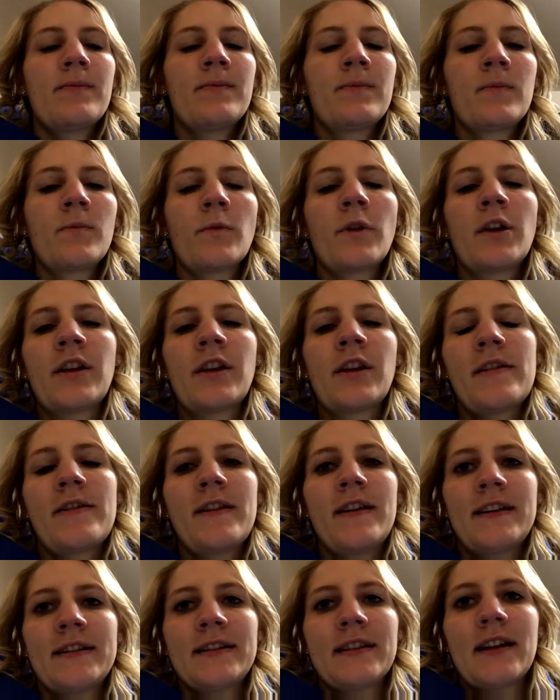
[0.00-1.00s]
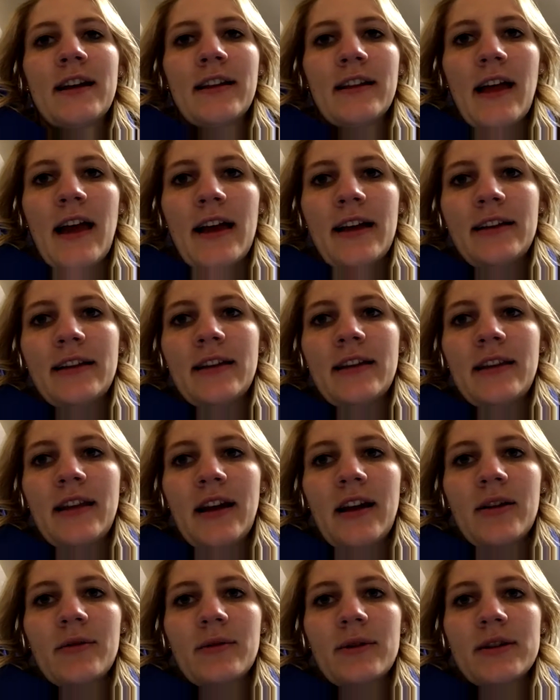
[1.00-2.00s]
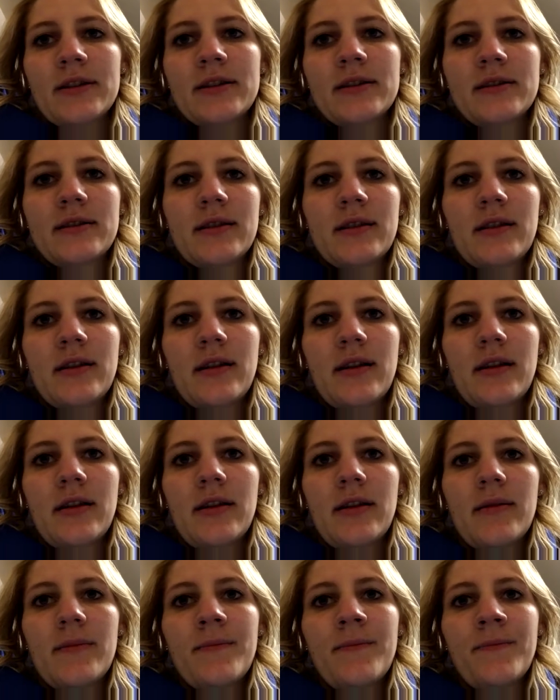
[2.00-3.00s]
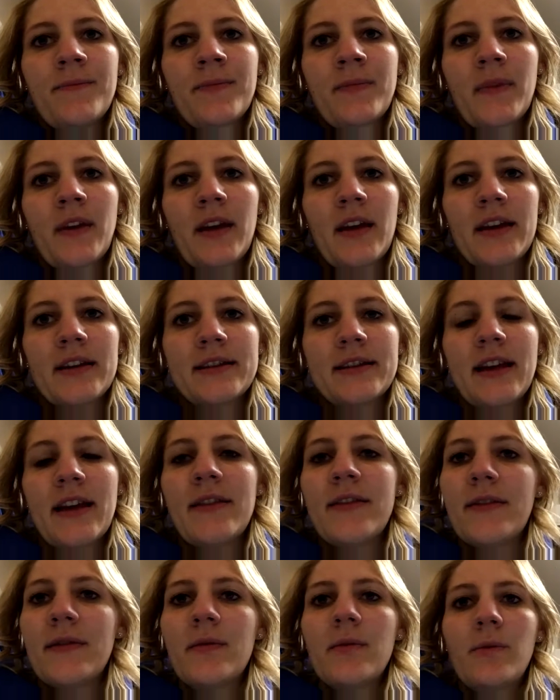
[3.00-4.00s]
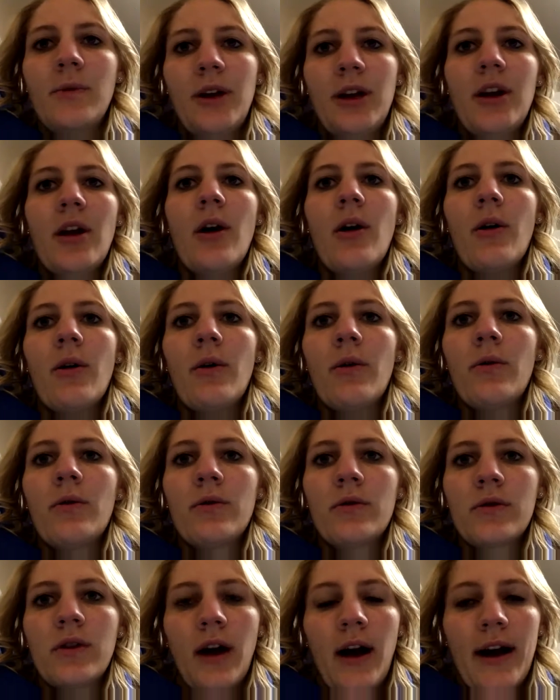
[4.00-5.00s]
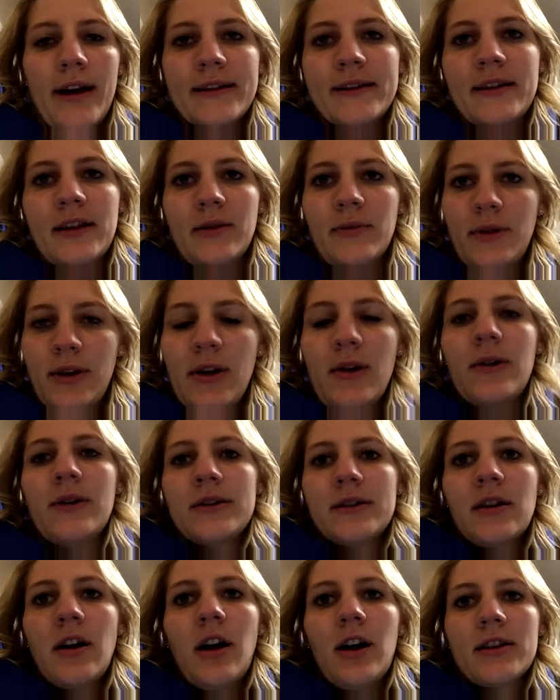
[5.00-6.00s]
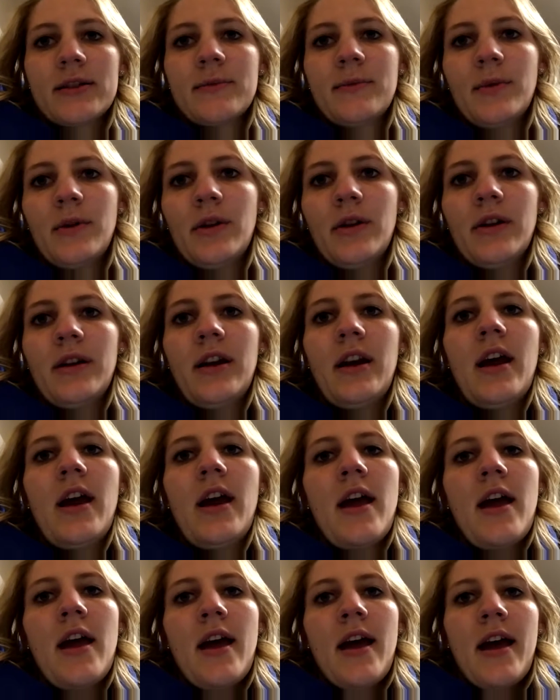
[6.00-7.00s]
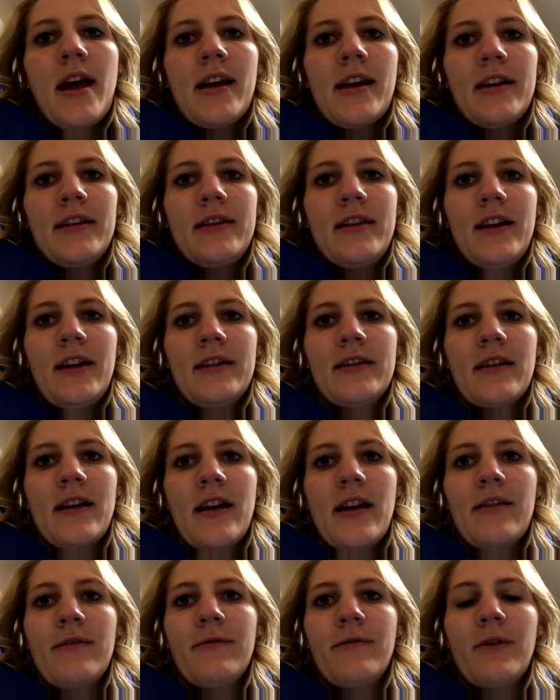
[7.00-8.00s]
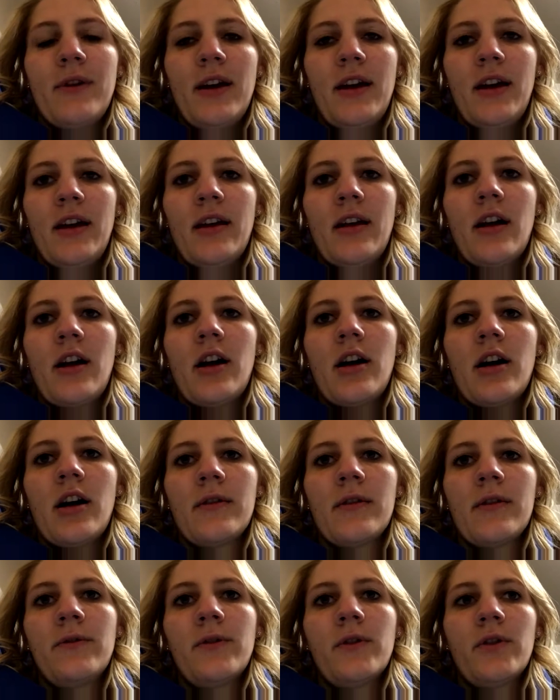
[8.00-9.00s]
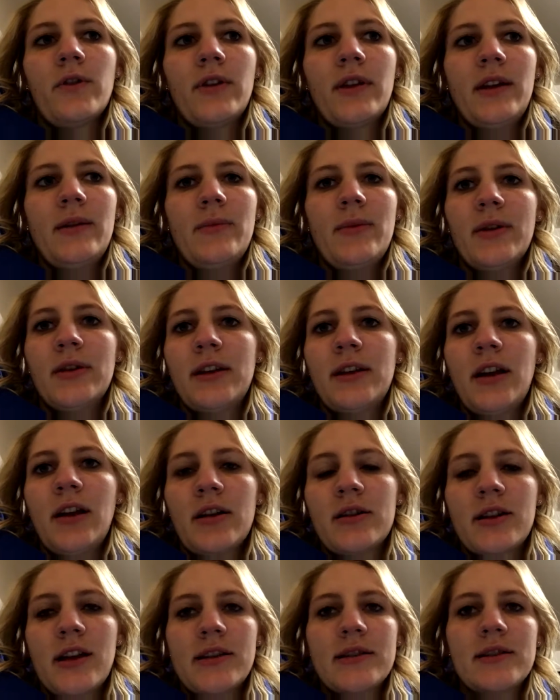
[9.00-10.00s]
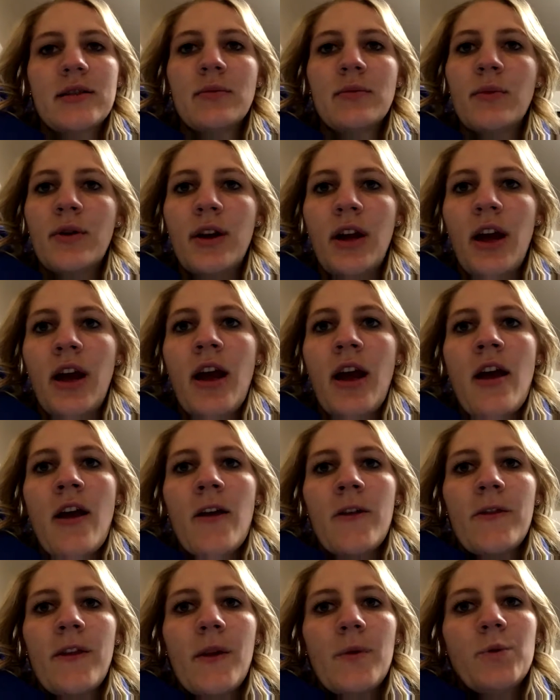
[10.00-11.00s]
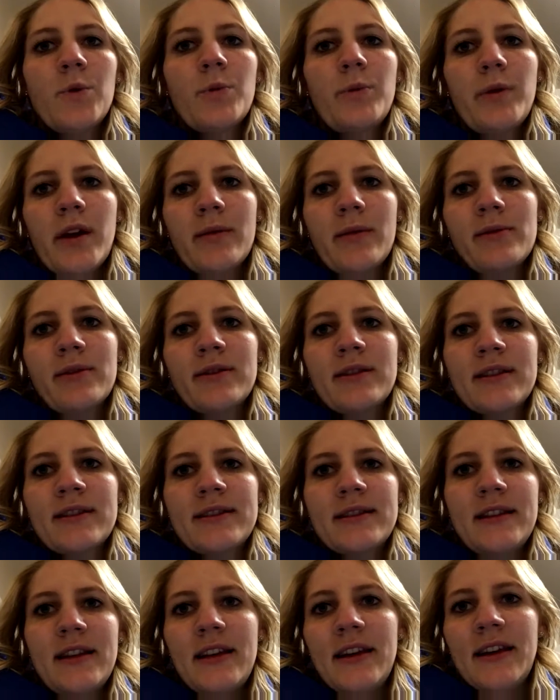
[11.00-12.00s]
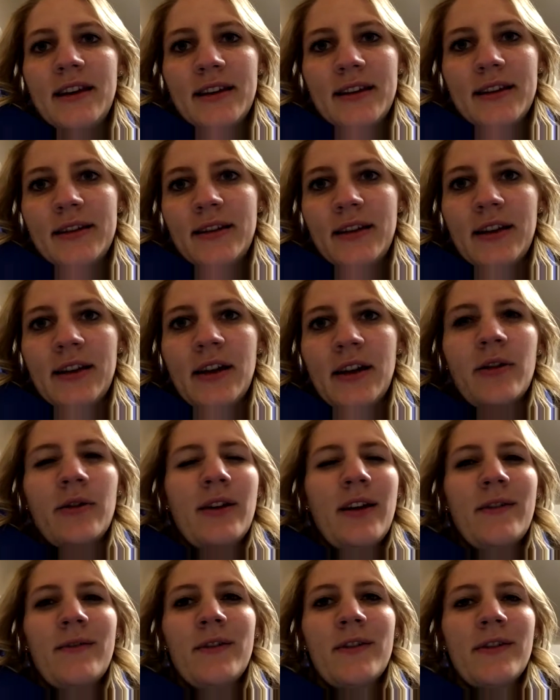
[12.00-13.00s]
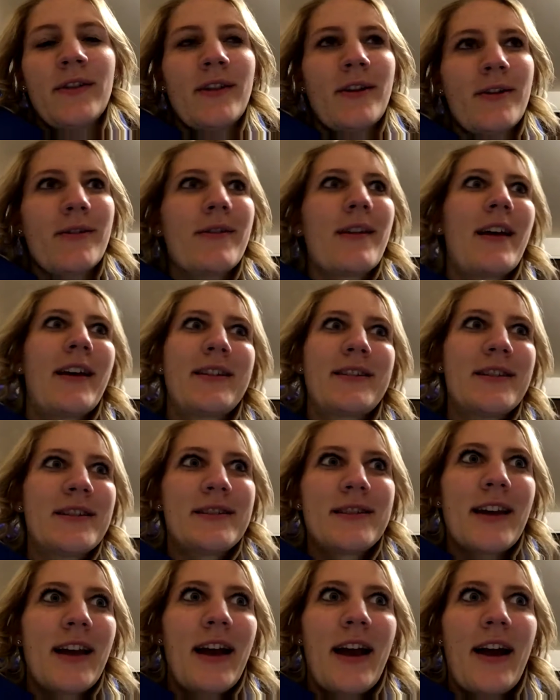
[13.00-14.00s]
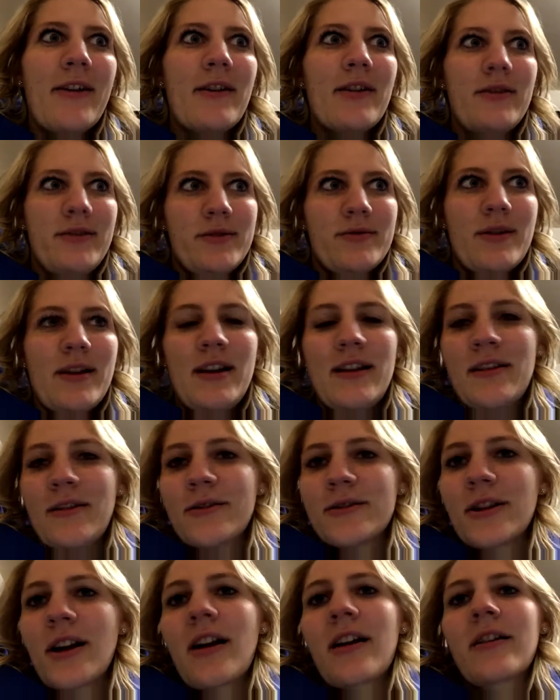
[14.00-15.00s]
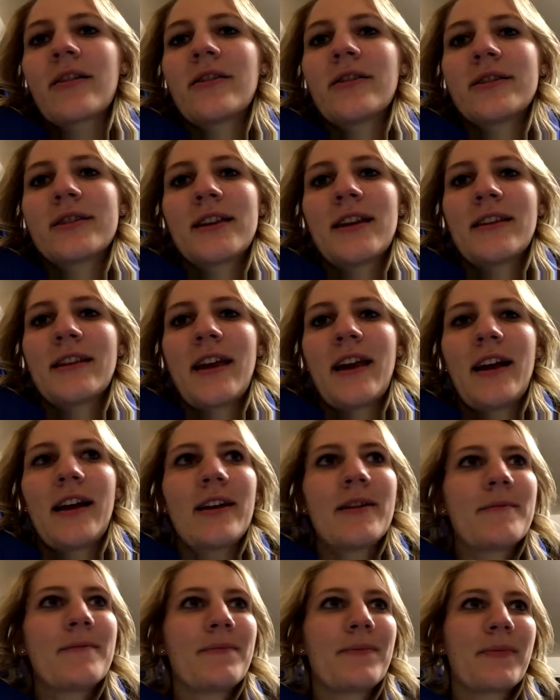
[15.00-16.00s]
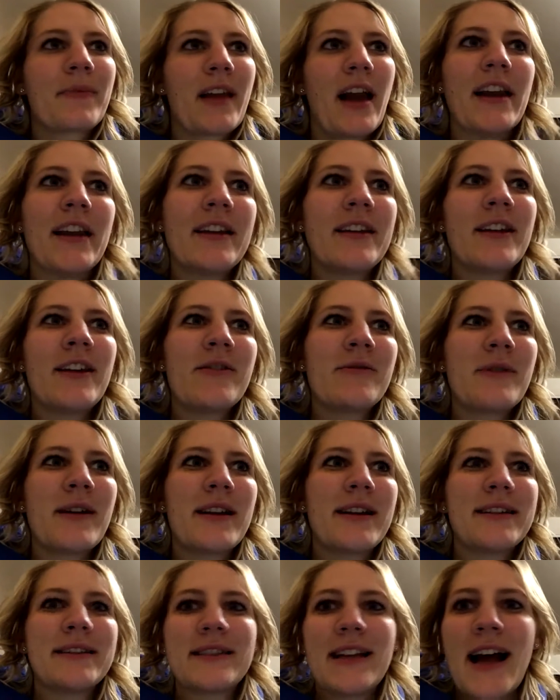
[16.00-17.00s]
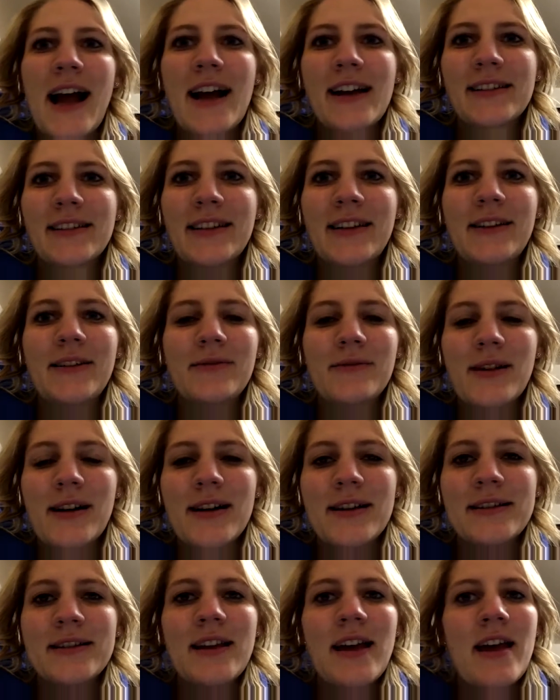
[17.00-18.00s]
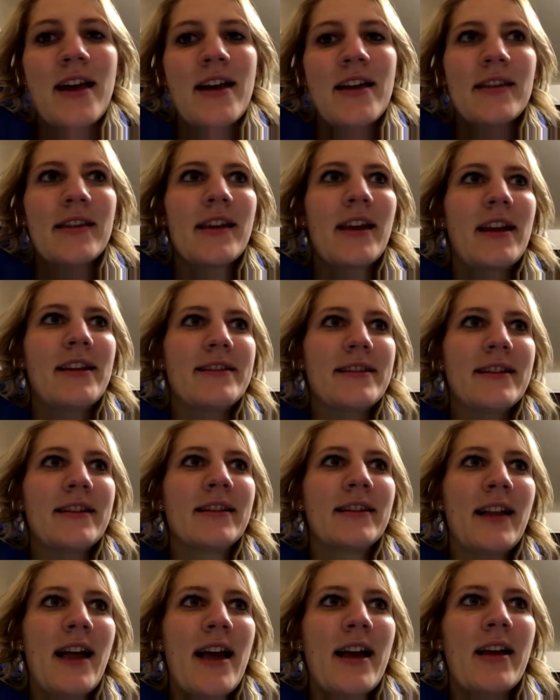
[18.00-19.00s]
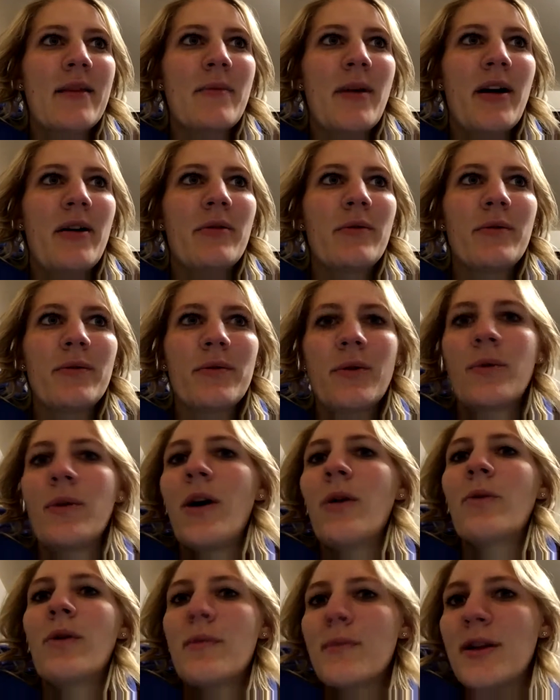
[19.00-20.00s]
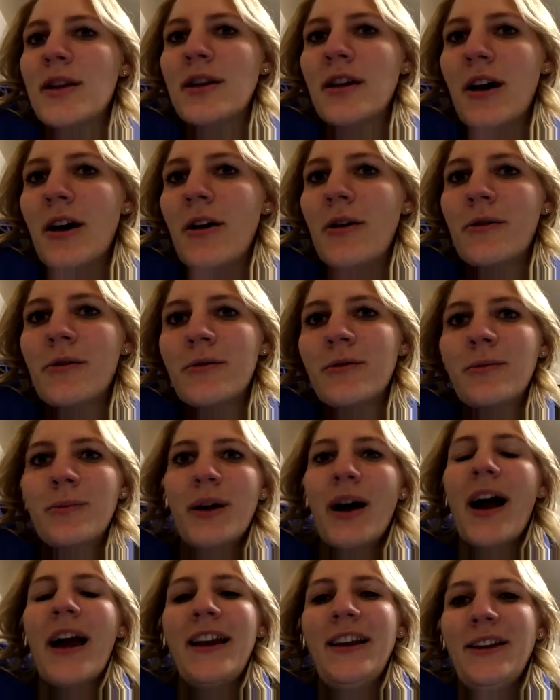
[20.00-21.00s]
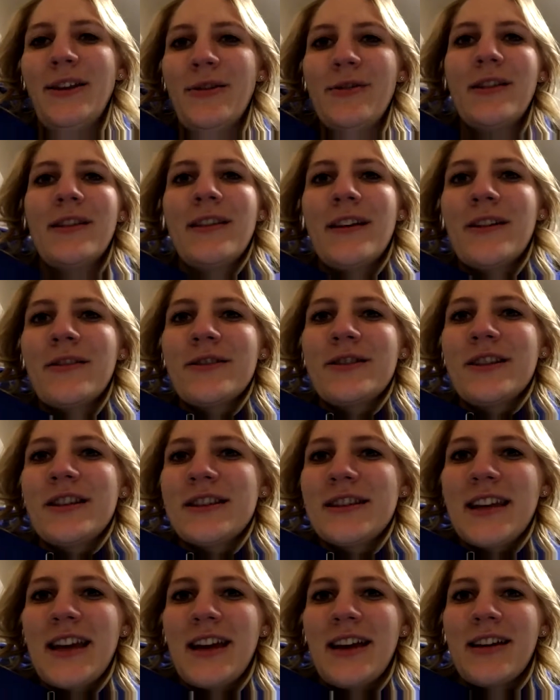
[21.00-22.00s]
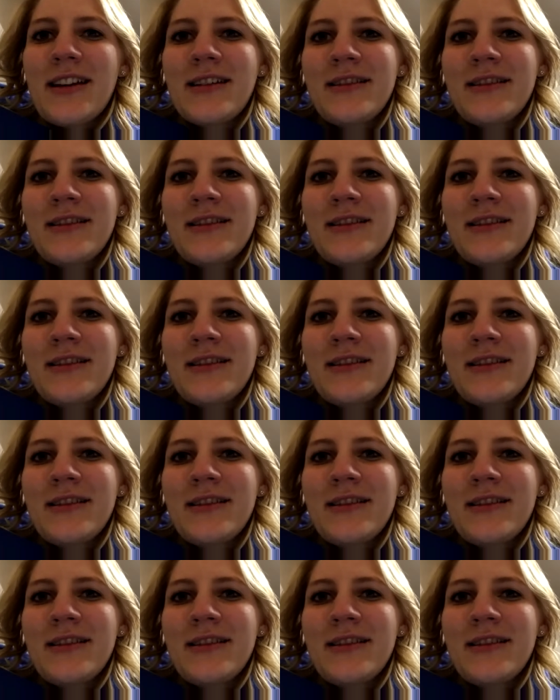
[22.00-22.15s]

one of the things that I liked in there was it said we know Christ and we know his gospel, and I think that if we are fully building our testimony, then we'll be able to see it, you know, even though like just like how I was reading those articles and like I didn't know what exactly it was that I didn't like about the what women know, but I knew that there was just like